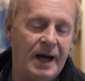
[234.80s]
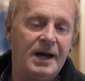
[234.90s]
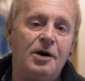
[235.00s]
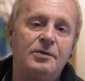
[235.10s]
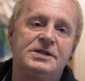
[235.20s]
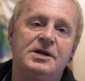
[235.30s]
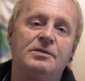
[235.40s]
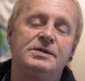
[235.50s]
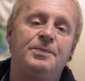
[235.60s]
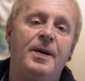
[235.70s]
I
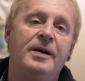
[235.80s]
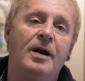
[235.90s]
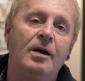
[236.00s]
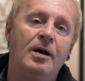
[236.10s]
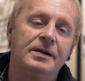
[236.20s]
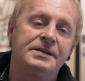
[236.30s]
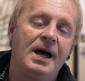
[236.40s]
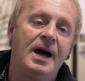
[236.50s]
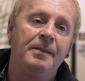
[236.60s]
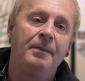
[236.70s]
also spend a lot of
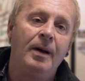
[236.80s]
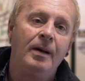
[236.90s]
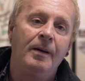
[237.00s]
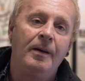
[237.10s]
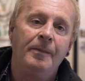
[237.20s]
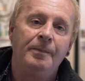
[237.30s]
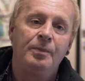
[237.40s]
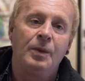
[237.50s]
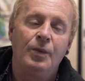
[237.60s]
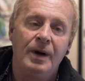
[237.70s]
time
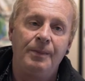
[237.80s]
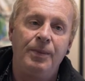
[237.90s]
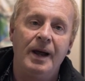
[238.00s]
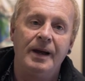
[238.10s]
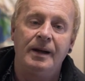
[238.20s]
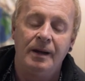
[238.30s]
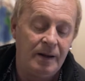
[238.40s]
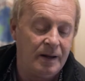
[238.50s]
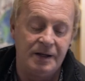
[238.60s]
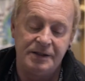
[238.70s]
when I play.
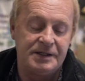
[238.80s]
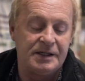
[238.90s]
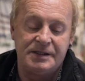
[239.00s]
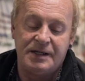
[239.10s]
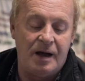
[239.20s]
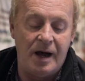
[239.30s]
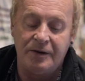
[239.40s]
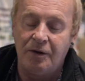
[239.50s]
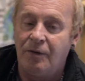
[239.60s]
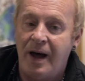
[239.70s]
It's just I
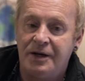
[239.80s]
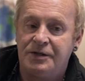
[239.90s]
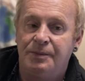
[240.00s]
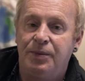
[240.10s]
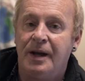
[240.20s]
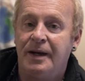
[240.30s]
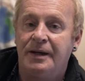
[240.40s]
don't actually play